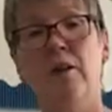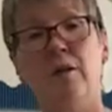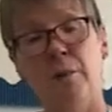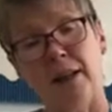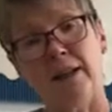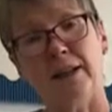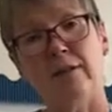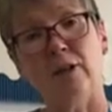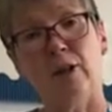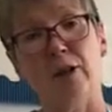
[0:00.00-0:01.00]
For Blank
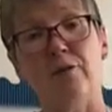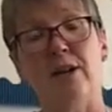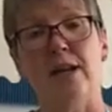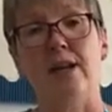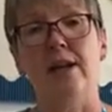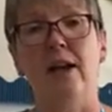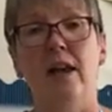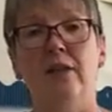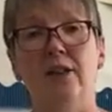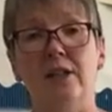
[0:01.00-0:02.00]
level 3,
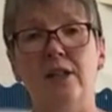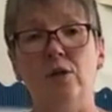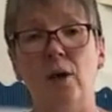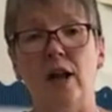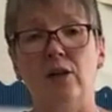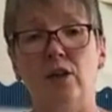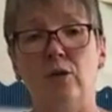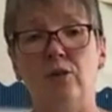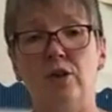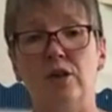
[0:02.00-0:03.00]
this is where
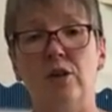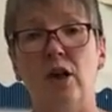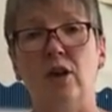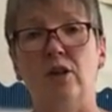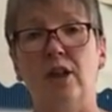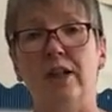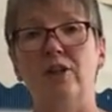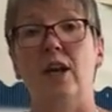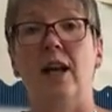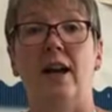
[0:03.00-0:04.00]
children's
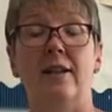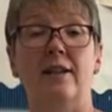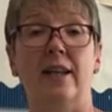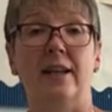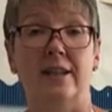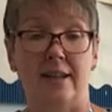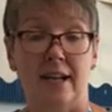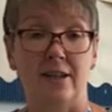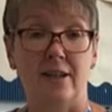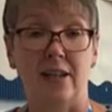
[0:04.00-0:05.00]
knowledge has
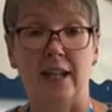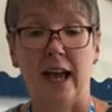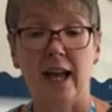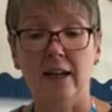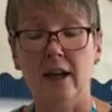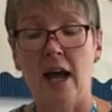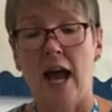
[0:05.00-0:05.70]
extended again,